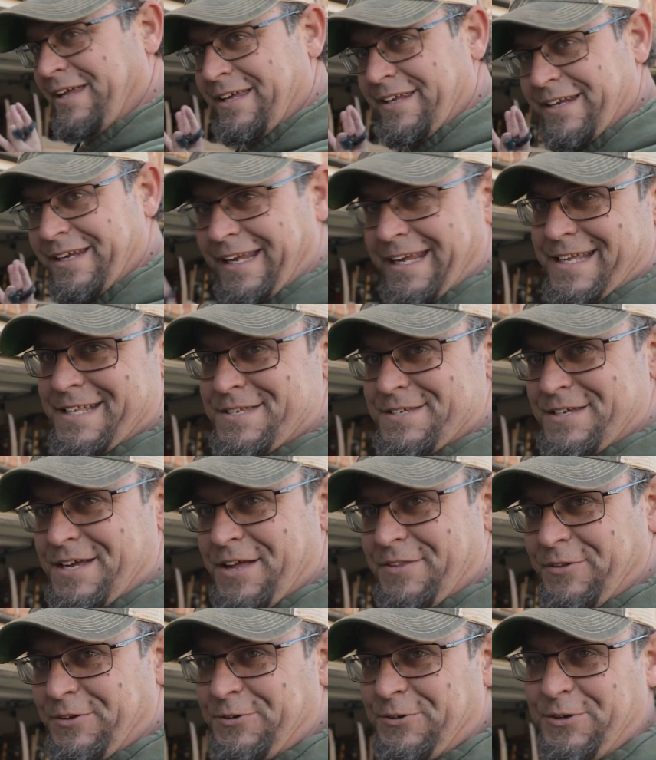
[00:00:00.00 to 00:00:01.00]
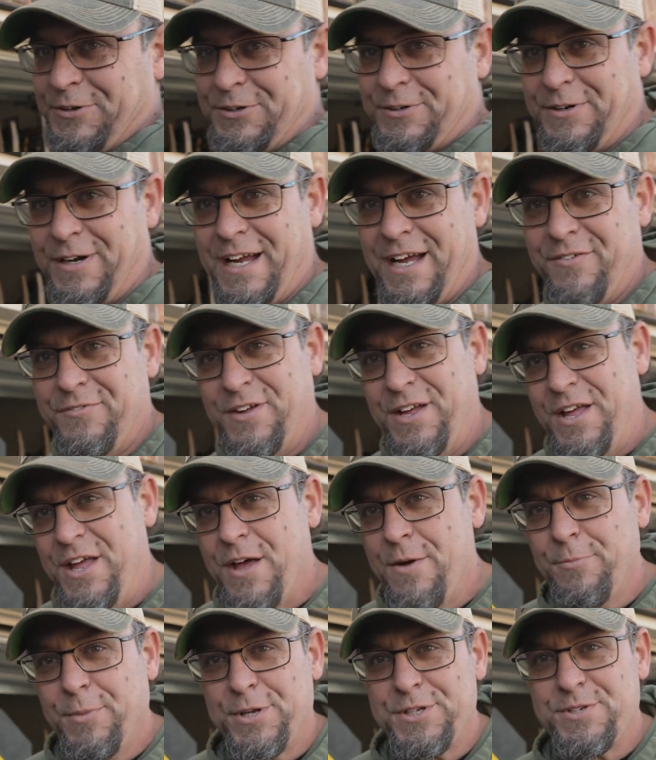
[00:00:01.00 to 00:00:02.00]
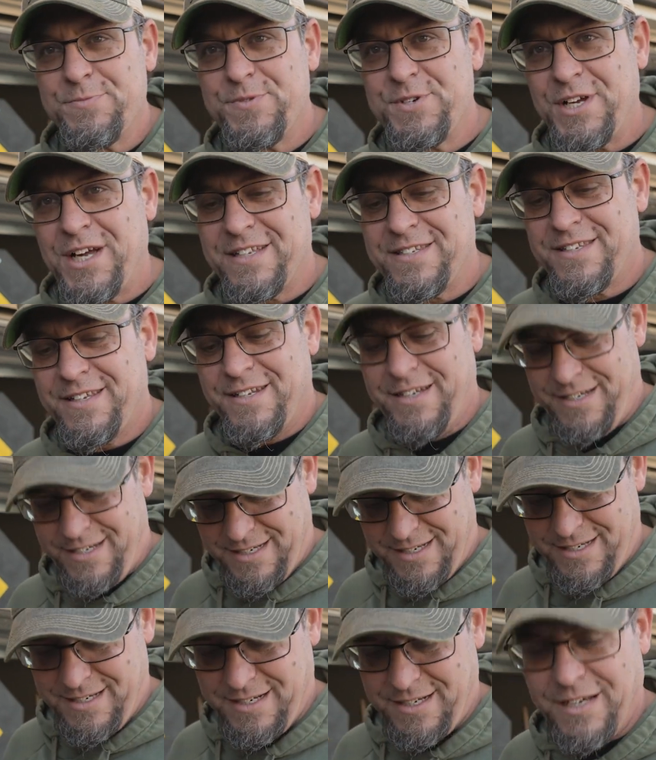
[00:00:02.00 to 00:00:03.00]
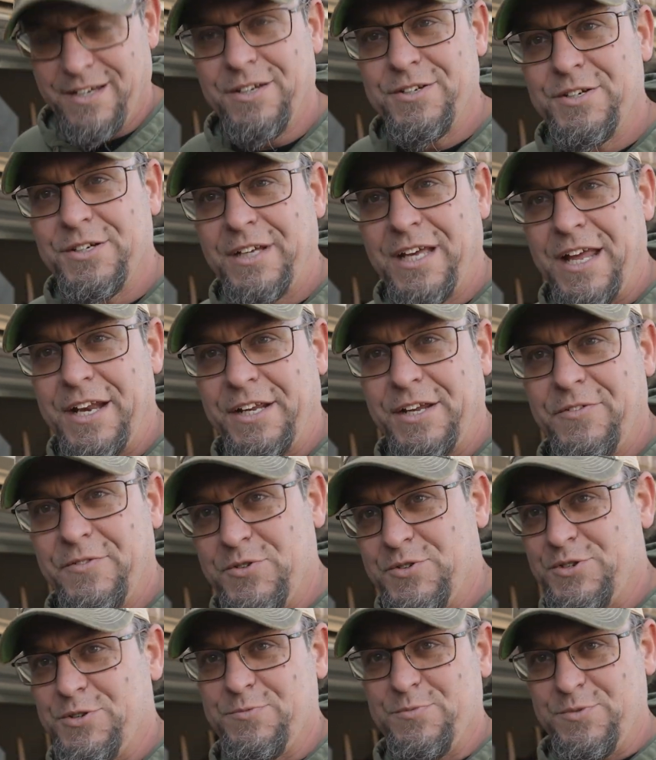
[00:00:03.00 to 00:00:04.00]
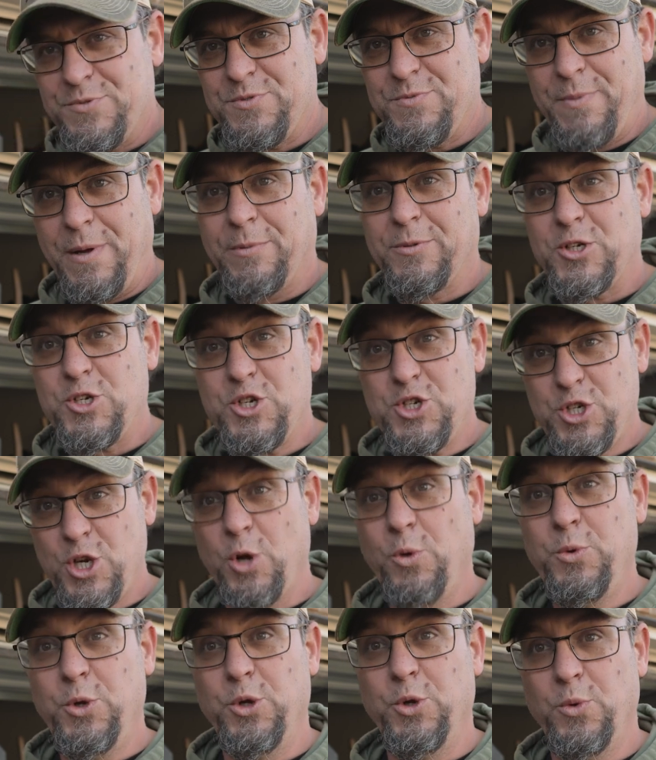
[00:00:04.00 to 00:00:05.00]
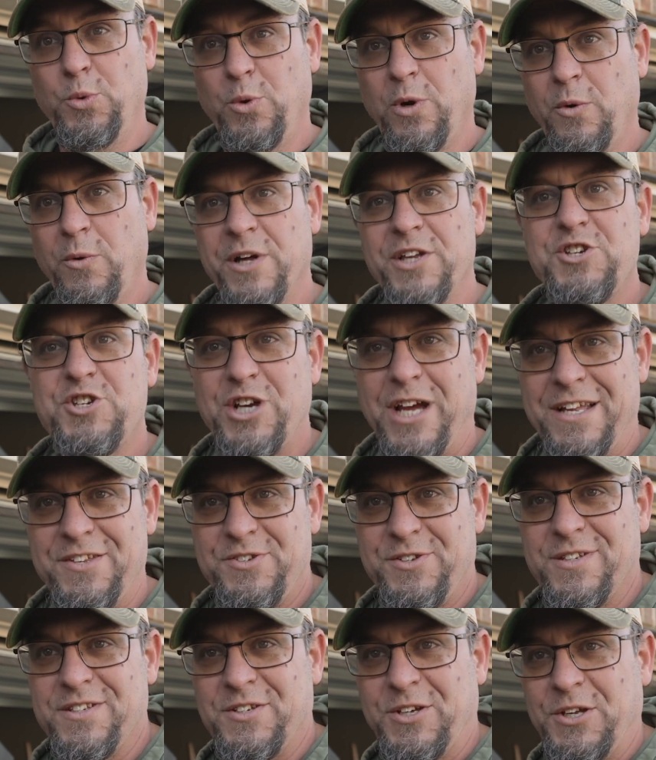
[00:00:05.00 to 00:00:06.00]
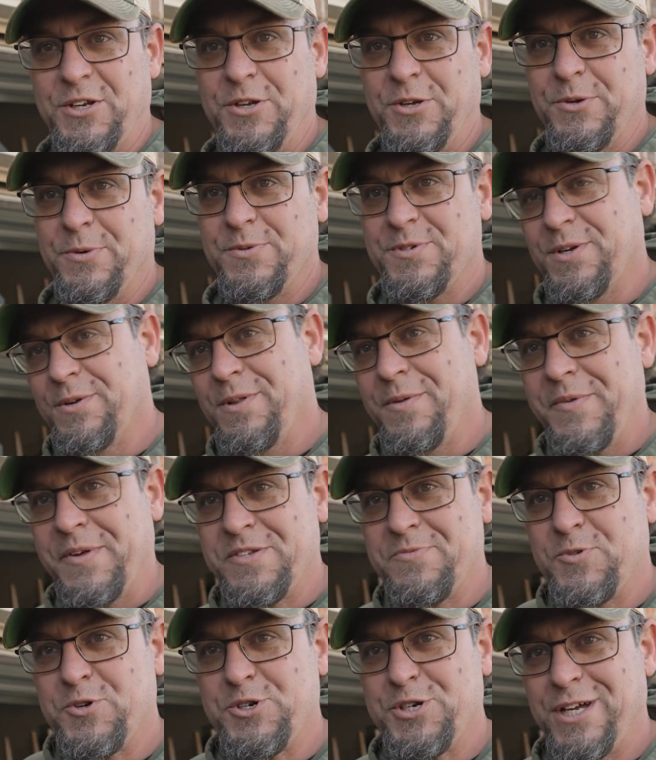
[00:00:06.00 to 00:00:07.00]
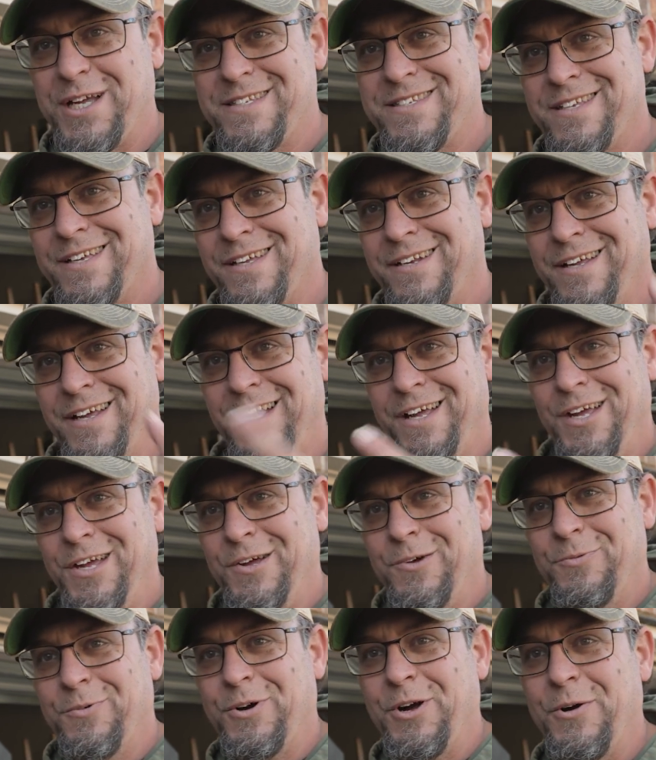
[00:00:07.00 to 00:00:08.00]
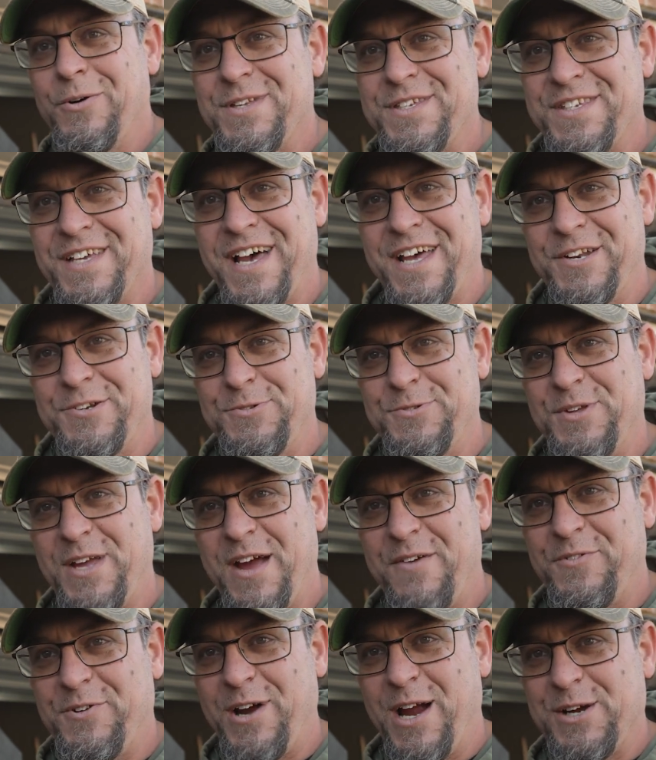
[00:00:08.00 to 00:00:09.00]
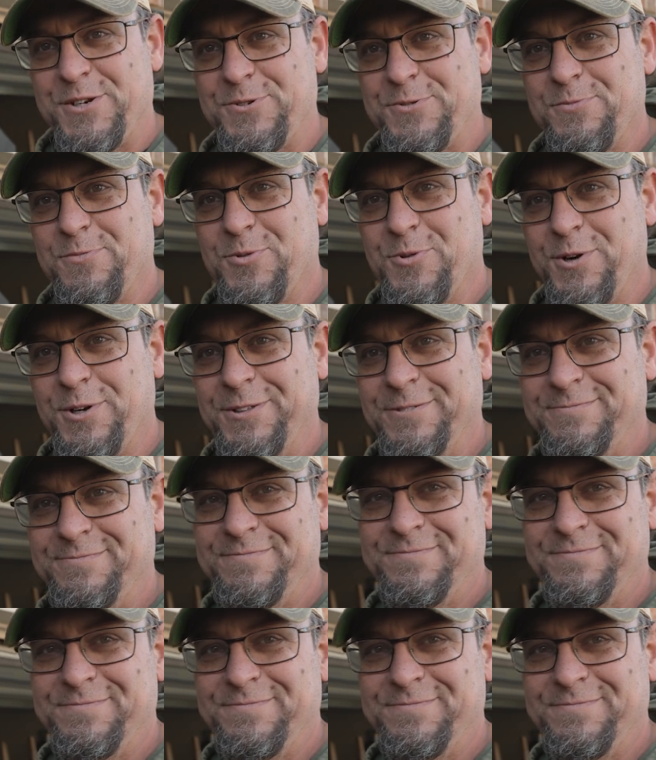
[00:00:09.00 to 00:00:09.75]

hitting inside the chronograph, put some shots in it, and kind of give you some, be able to show you what shot sense can do. So let me get some more shots in. We'll go inside and do the after action report.